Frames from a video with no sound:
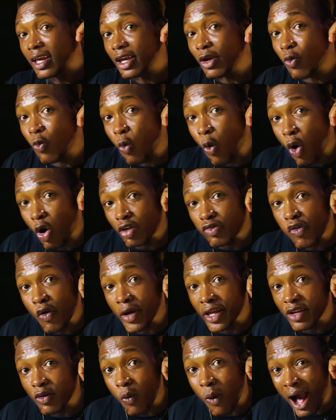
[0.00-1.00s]
A word
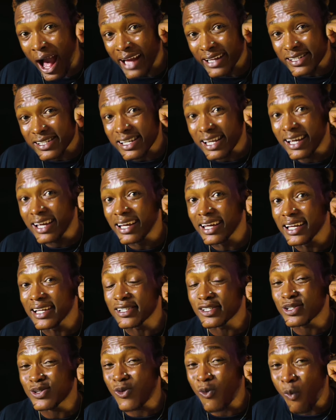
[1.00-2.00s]
for a wise
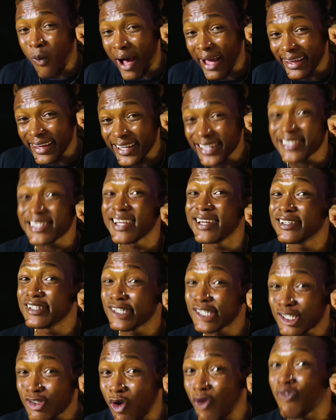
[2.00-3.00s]
is quiet,
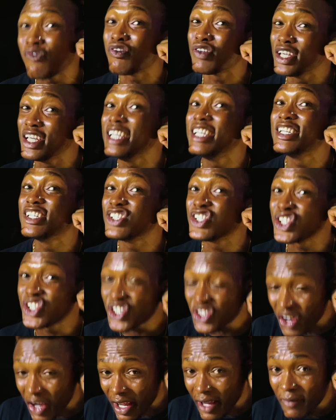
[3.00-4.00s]

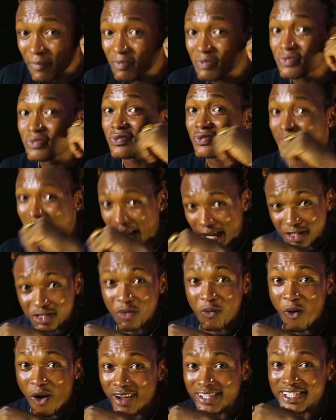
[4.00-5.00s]
sufficient. Thanks
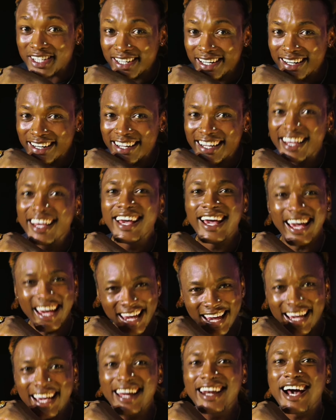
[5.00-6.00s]
for watching,
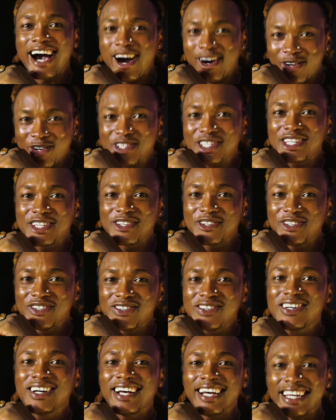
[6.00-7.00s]
and I will see
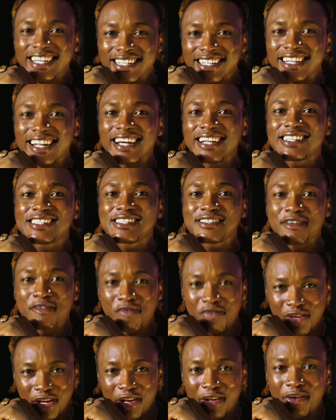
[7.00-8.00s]
you in the next
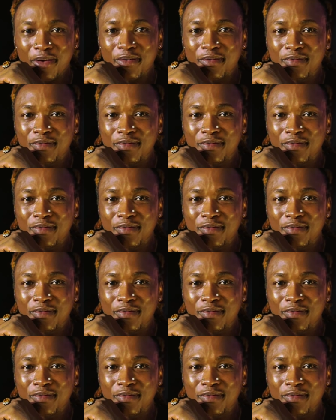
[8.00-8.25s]
video.